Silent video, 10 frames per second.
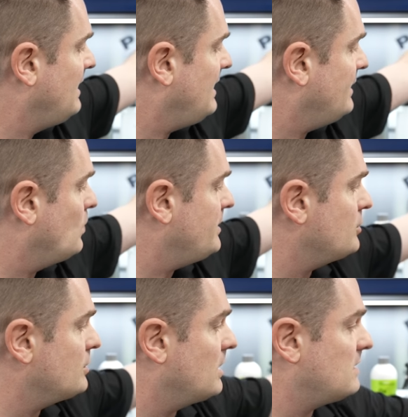And when
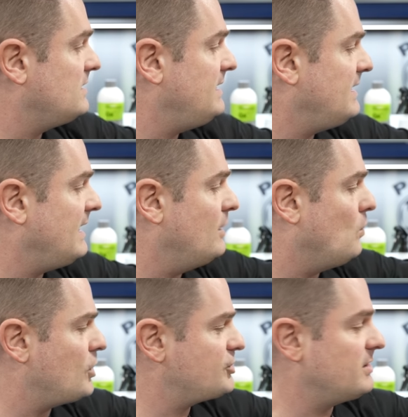you're cleaning
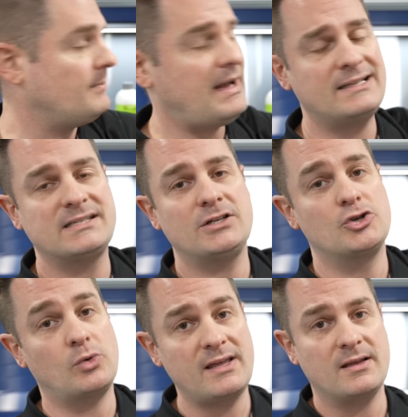and washing the mats to
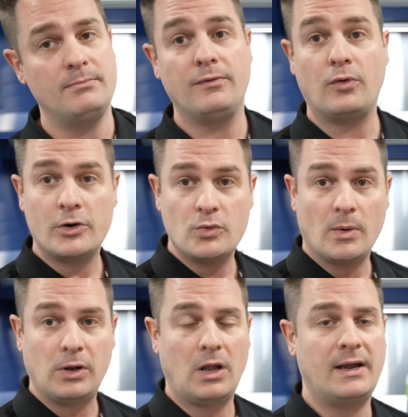dry them before you
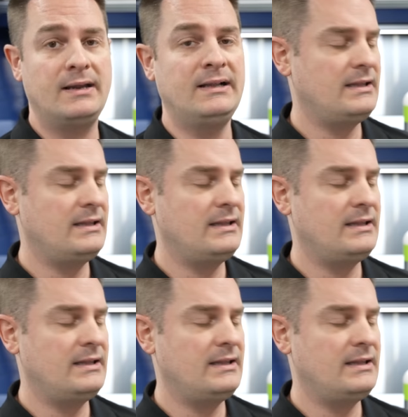apply